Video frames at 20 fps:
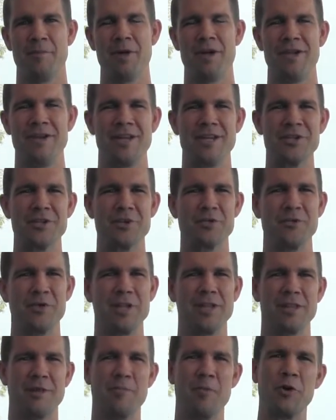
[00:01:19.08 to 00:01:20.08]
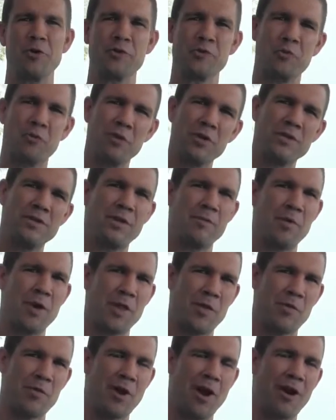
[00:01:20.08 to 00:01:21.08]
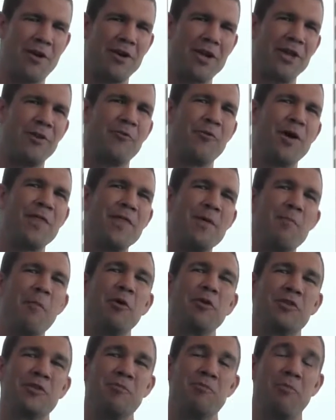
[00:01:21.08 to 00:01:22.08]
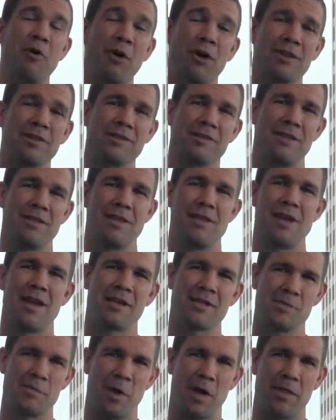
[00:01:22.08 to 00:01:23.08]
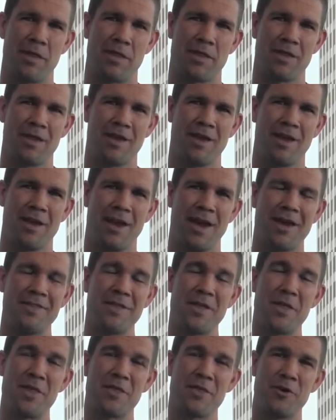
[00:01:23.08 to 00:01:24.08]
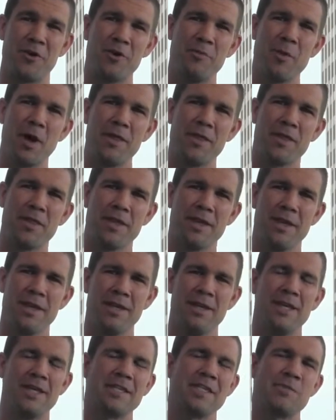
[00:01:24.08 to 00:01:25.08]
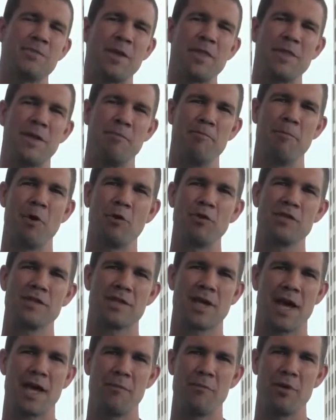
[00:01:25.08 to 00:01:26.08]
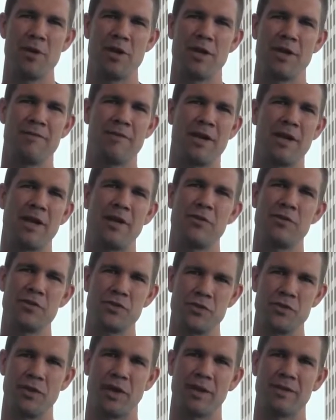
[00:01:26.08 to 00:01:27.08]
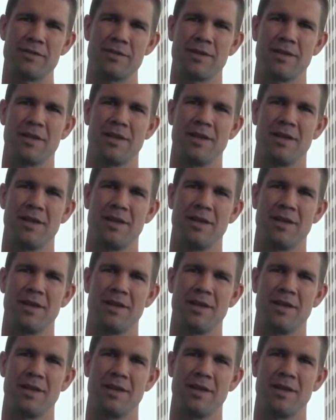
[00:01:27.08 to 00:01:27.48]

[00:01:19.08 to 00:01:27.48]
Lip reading: But in addition to reading the most words the month prior, he had read the most books in the next month. And then the third month, he had spent the most time reading of any other student.